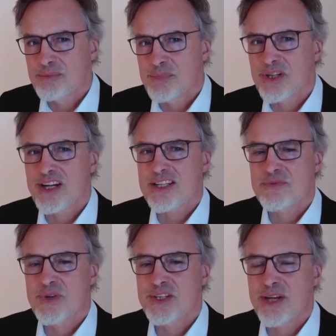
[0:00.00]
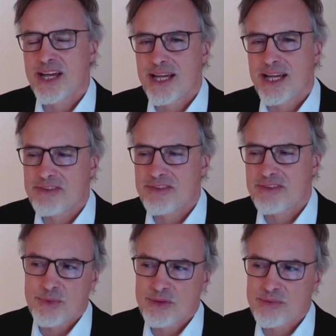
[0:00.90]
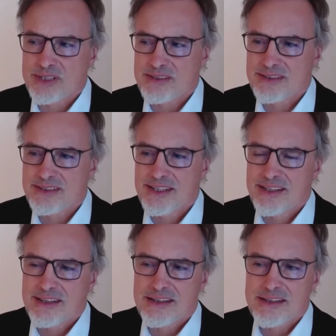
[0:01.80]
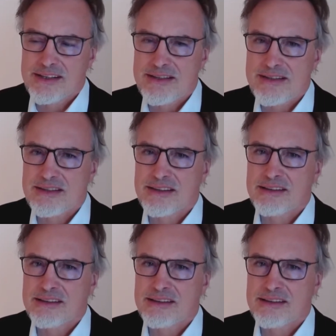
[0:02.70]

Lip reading: Because what you have at the moment is